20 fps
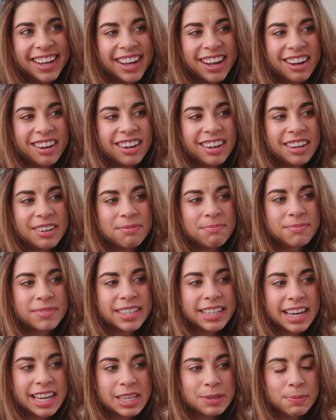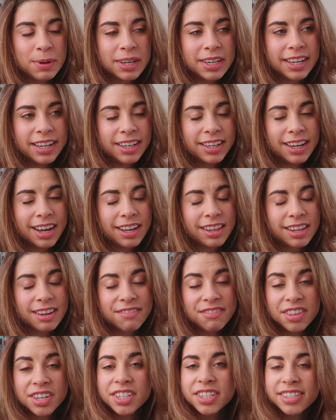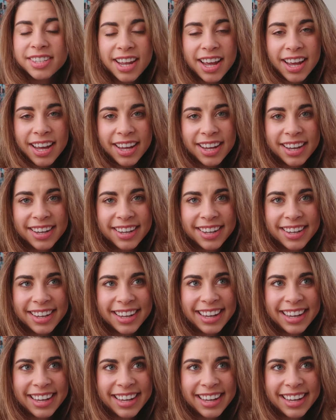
Today's Monday. I leave Thursday.